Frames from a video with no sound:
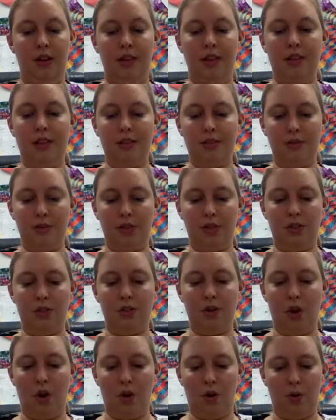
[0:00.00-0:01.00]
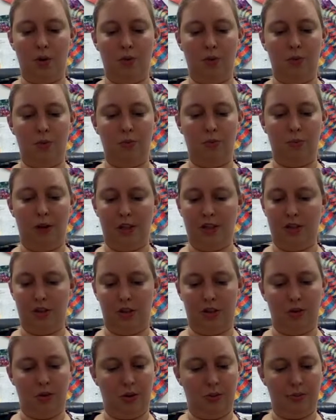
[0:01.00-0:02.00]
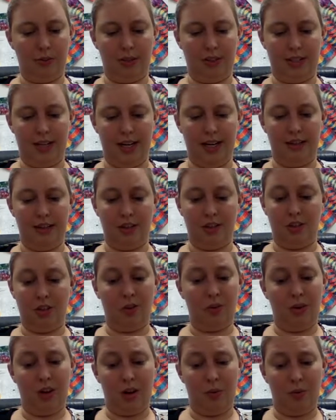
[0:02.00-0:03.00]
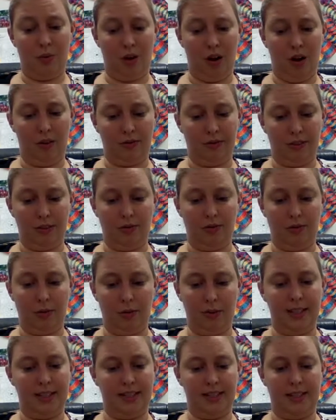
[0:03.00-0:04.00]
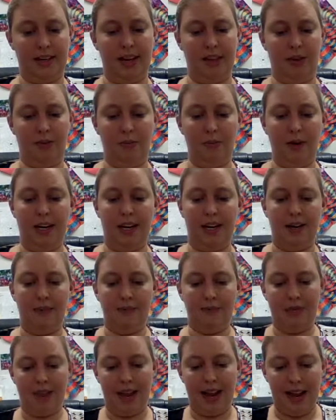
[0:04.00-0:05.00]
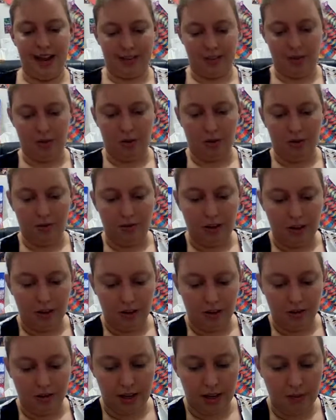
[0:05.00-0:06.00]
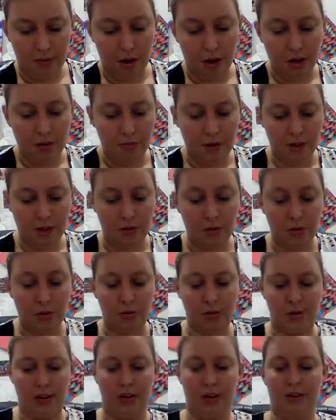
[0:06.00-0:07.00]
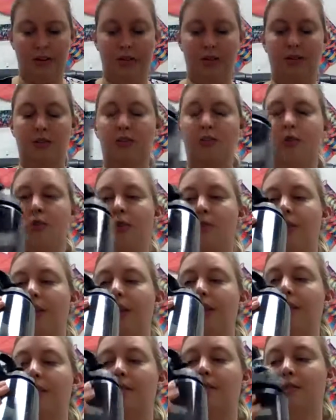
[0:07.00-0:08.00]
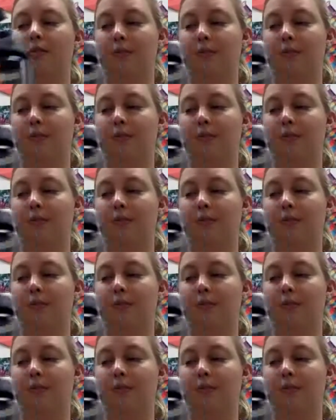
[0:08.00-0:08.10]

This was so much her normal state that Joe and I would often, for weeks together, be, as to our fingers, like monumental crusaders as to their legs.